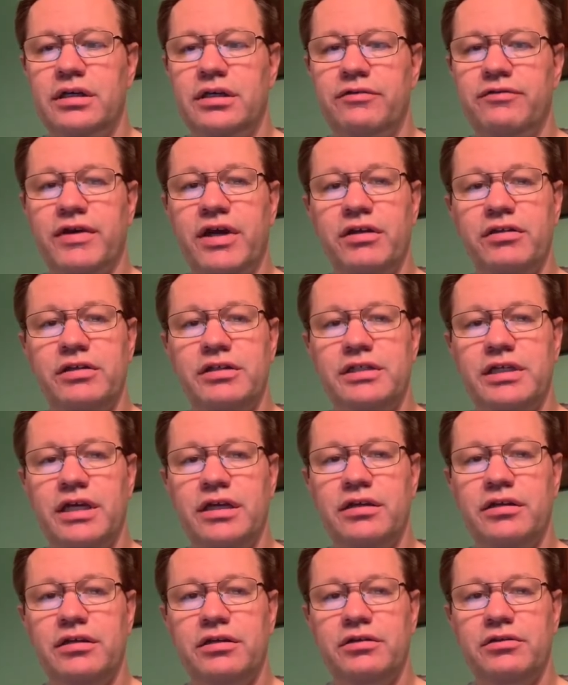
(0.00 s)
at
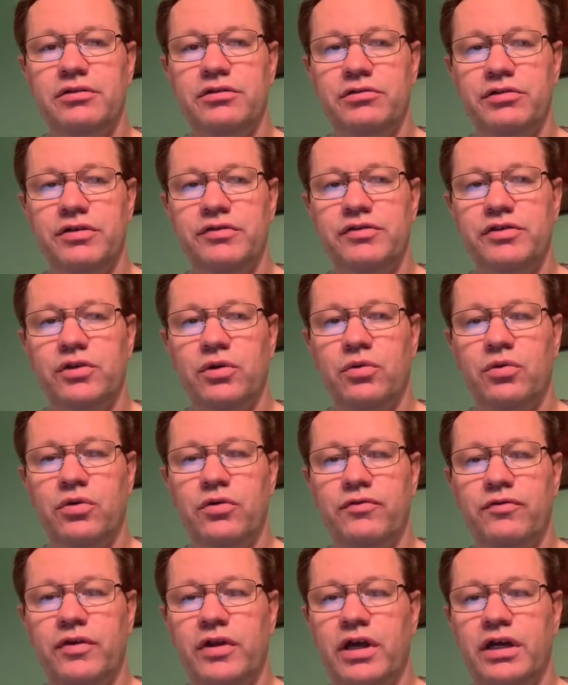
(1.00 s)
a thrift store
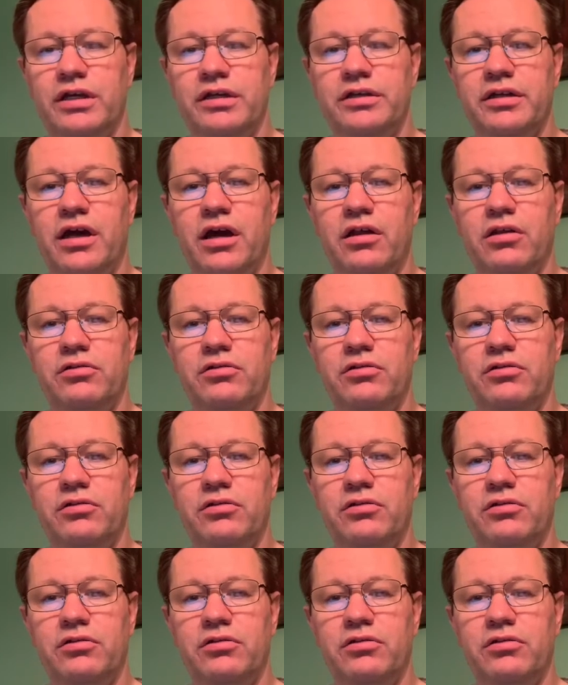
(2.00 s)
for like $1.